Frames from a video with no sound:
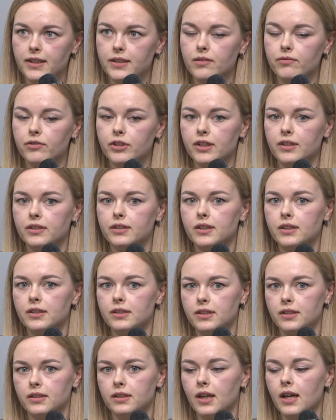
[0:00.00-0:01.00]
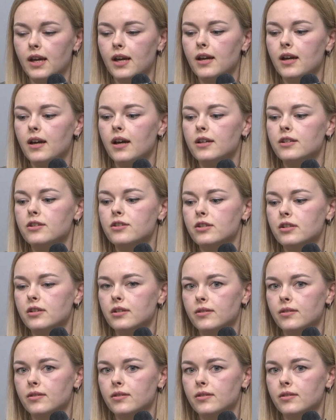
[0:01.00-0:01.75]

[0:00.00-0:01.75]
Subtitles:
Geneva Conventions,